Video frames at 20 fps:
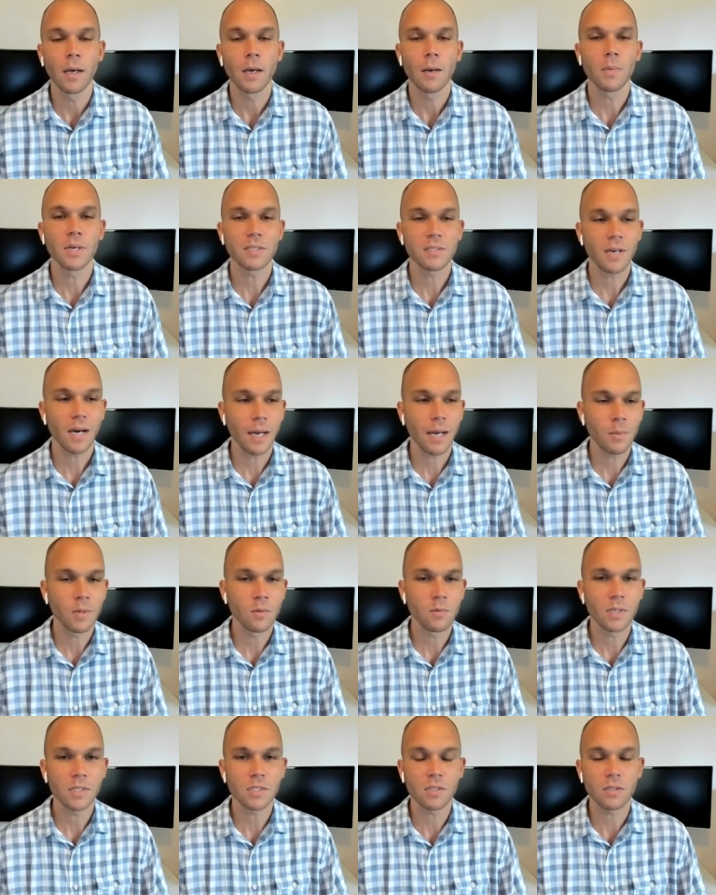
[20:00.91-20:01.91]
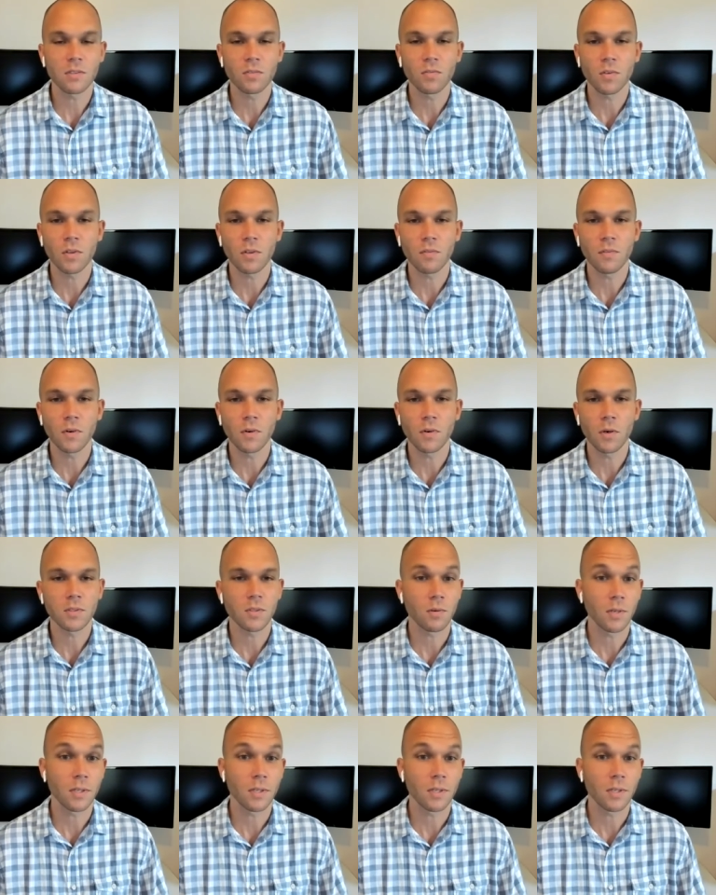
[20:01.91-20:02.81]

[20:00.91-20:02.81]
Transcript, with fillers: But timing risk is for the folks that are in their